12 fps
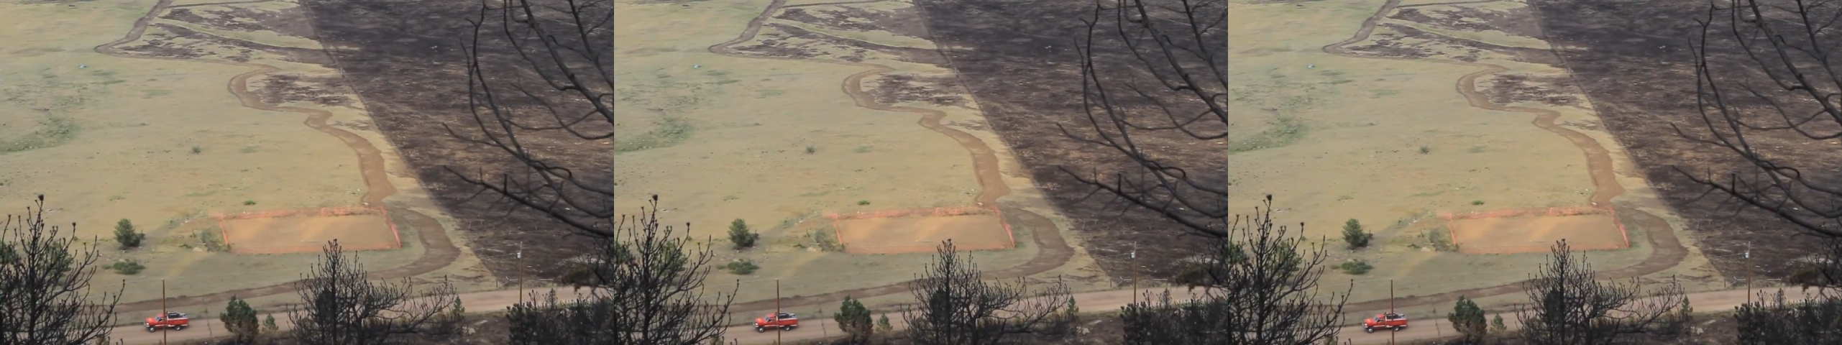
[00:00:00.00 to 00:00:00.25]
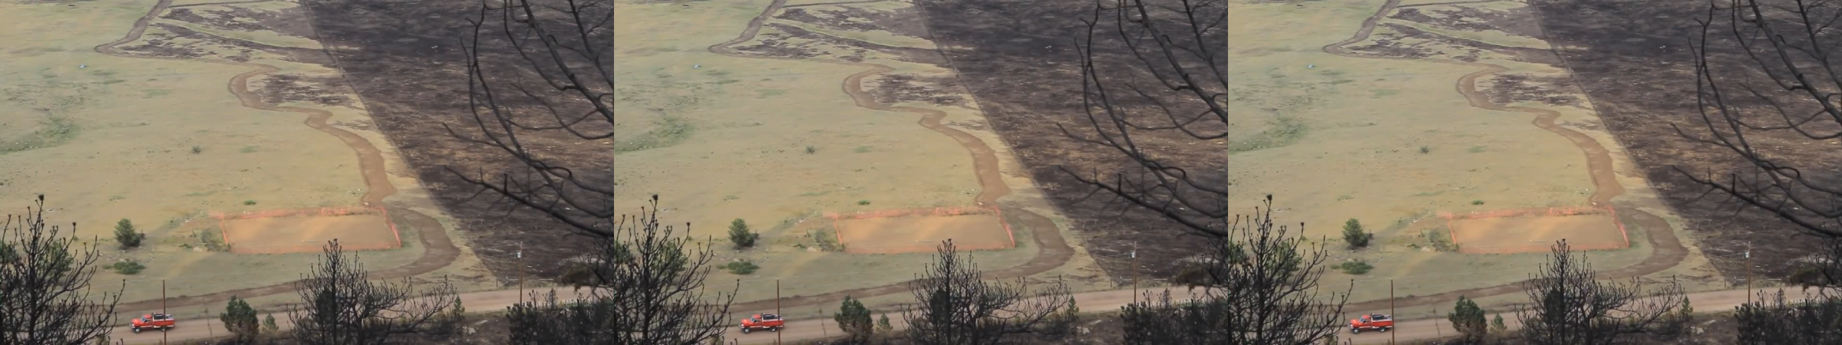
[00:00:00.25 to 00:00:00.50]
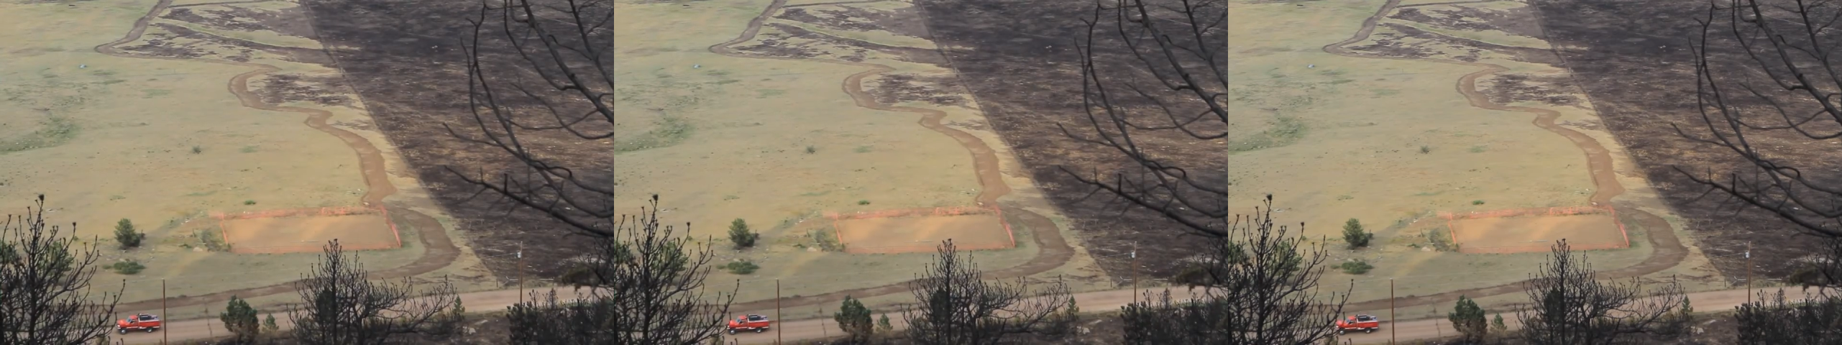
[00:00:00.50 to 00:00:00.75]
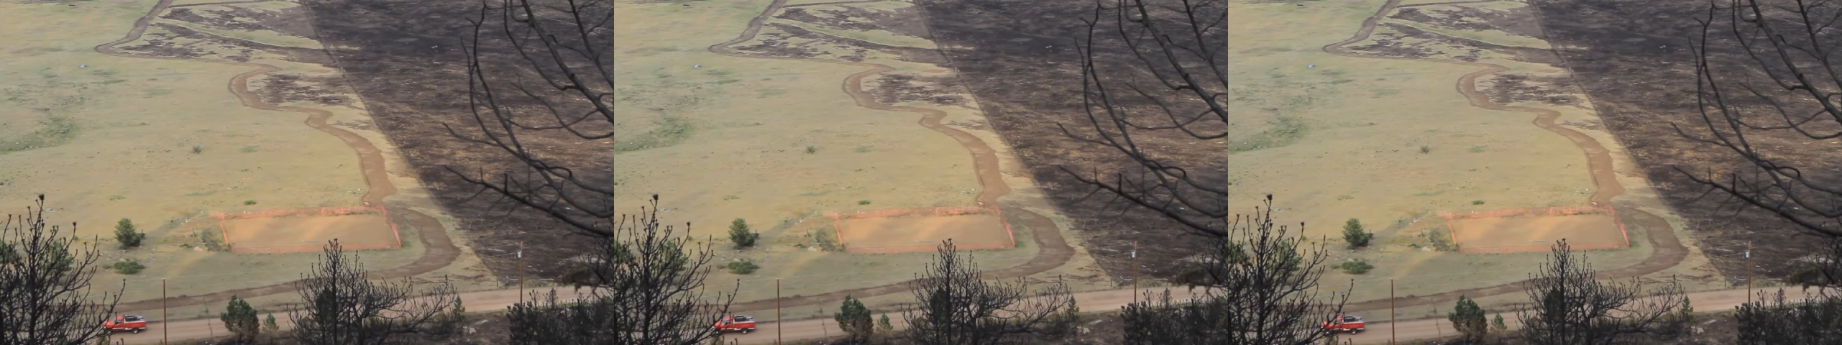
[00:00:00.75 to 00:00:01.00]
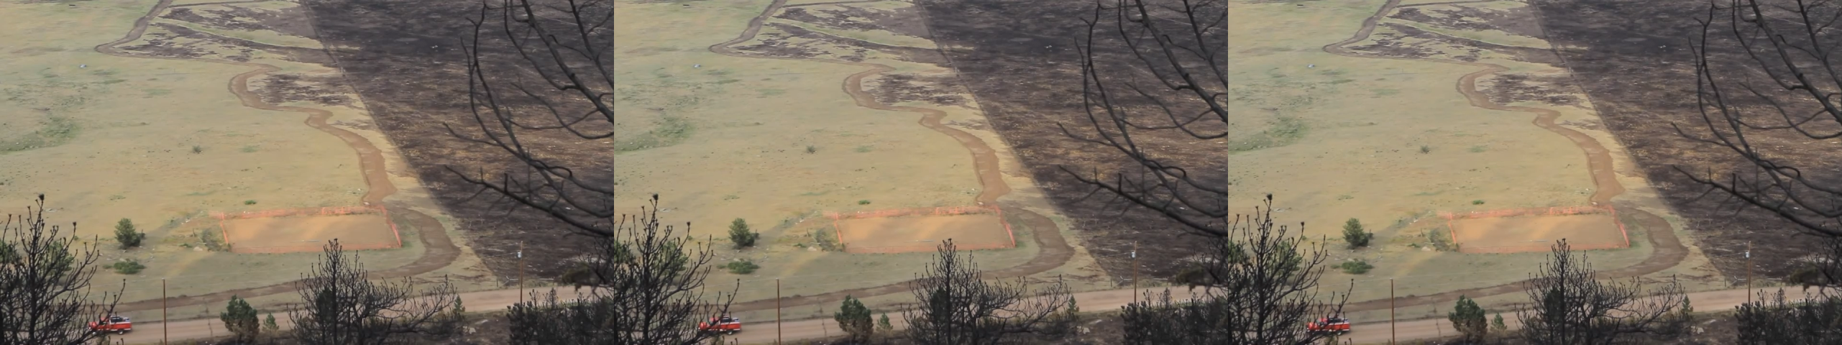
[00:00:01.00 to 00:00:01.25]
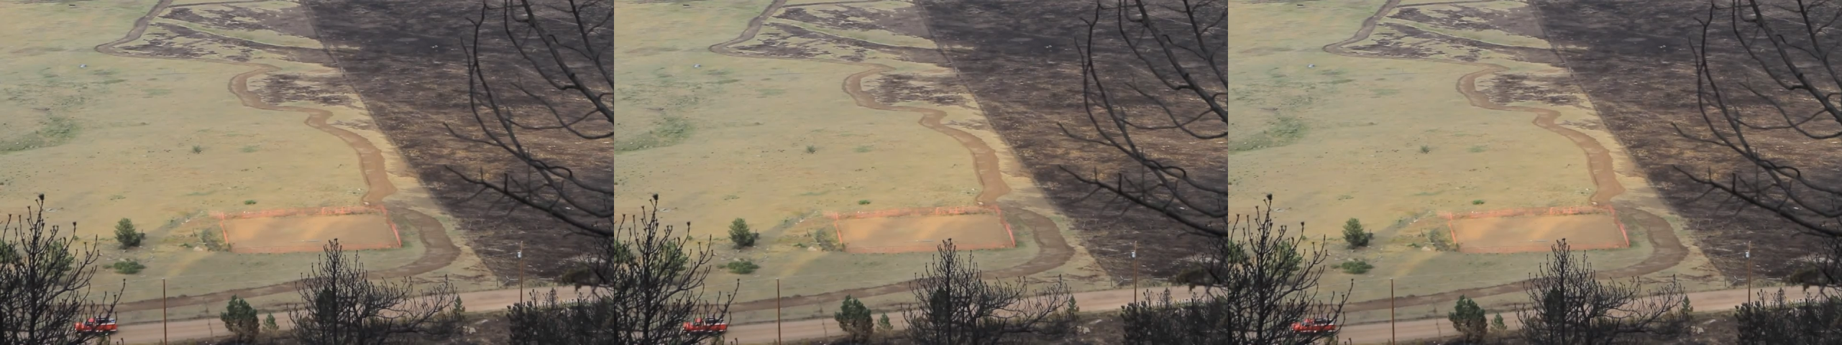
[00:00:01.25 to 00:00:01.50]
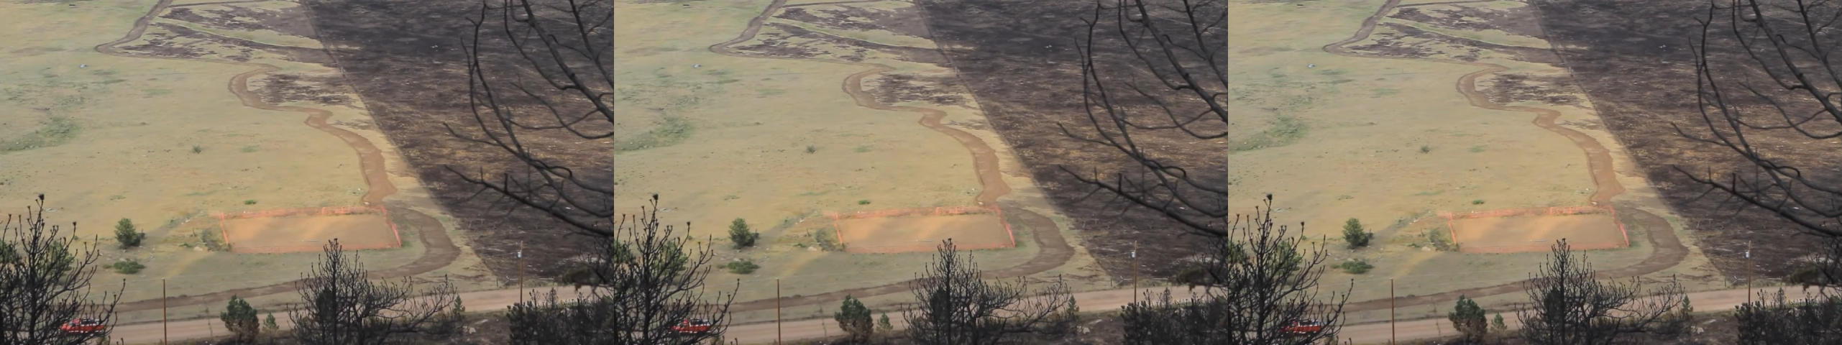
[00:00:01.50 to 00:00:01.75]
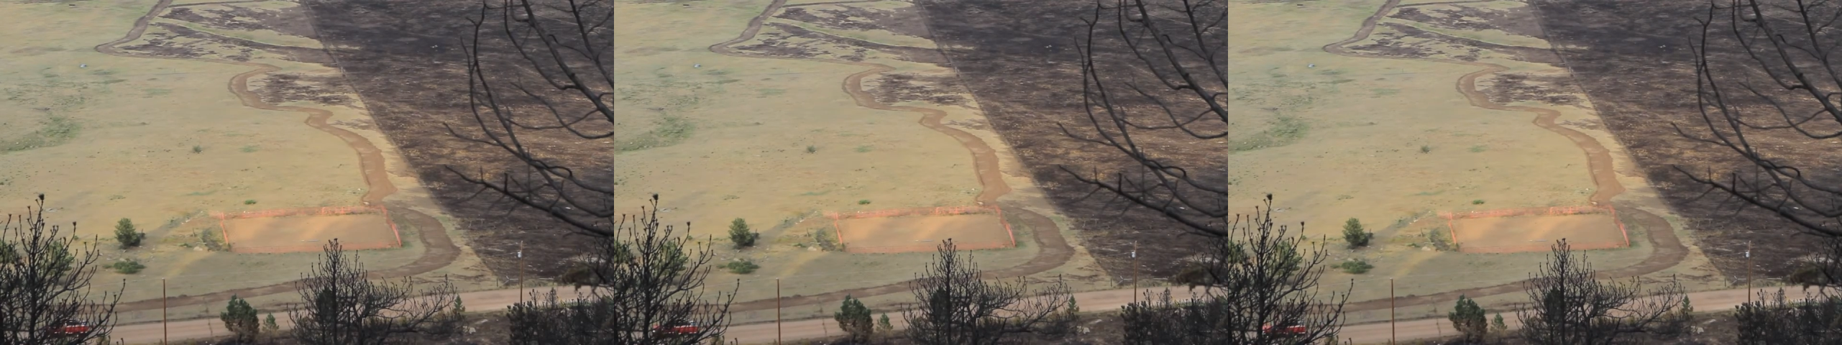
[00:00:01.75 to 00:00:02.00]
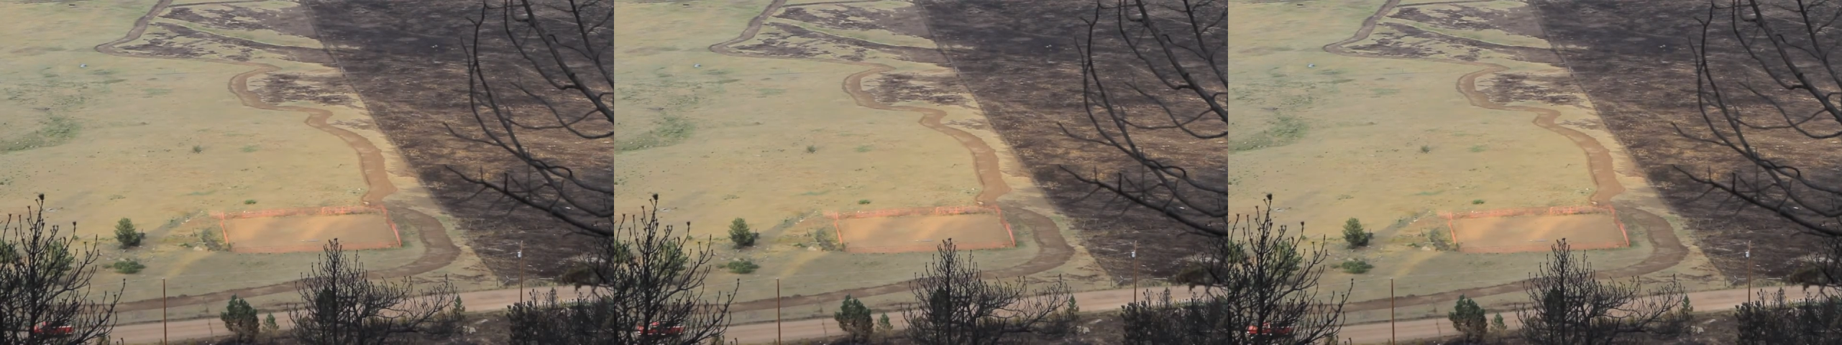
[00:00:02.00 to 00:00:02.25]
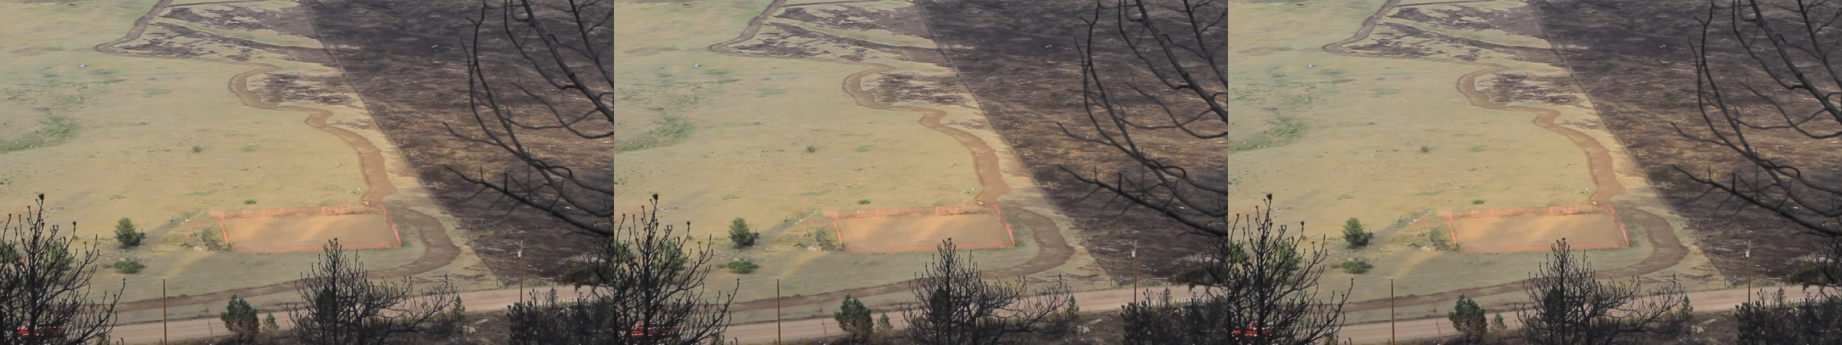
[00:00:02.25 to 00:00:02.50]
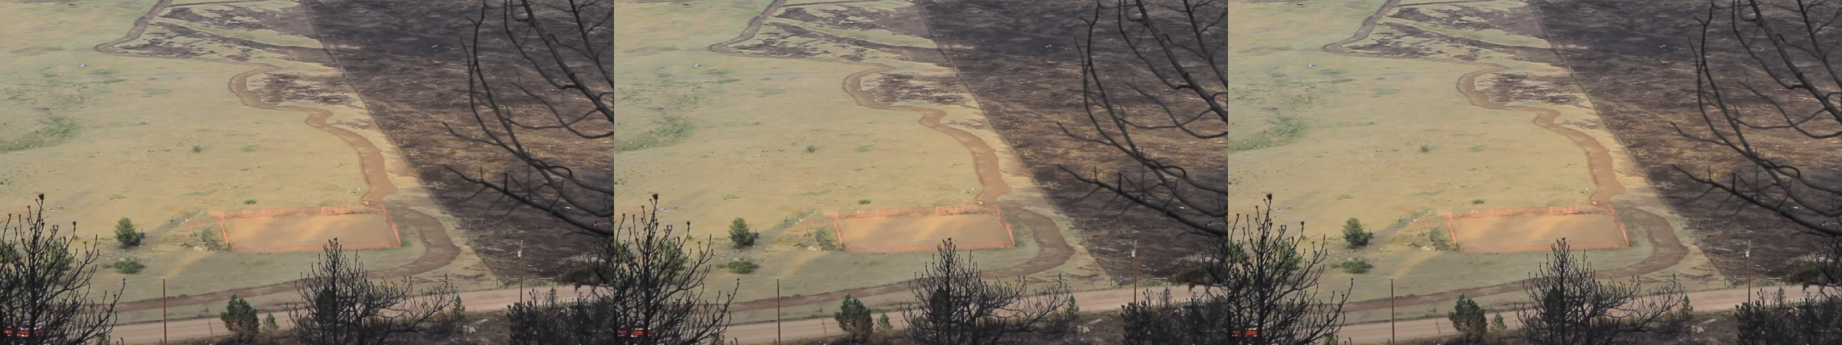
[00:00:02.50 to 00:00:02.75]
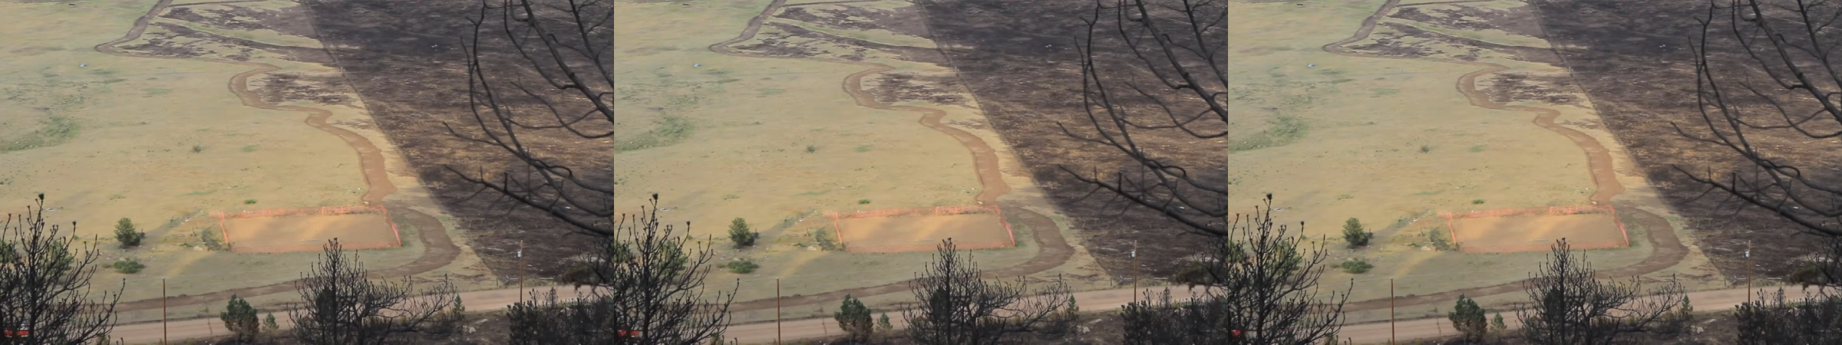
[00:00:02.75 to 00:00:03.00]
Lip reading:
No face is visible, so there are no lips to read.